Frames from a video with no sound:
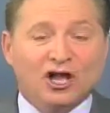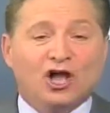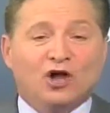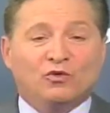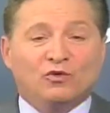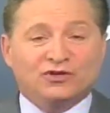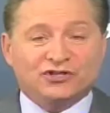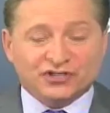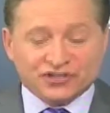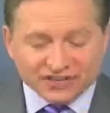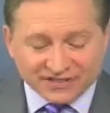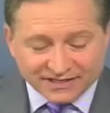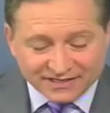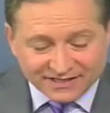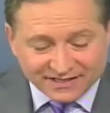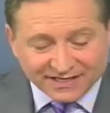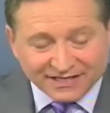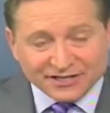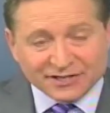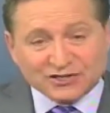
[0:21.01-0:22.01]
which is a
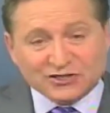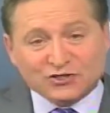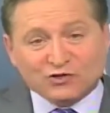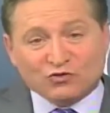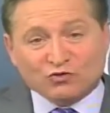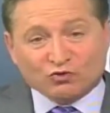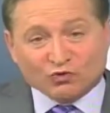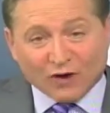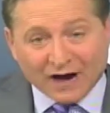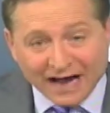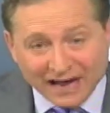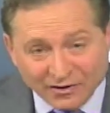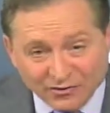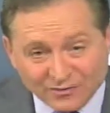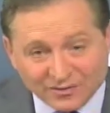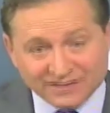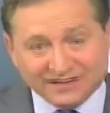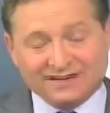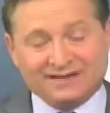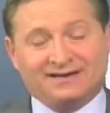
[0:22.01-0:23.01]
city
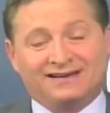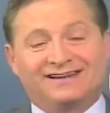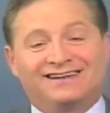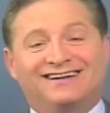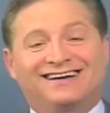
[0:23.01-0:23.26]
surrounded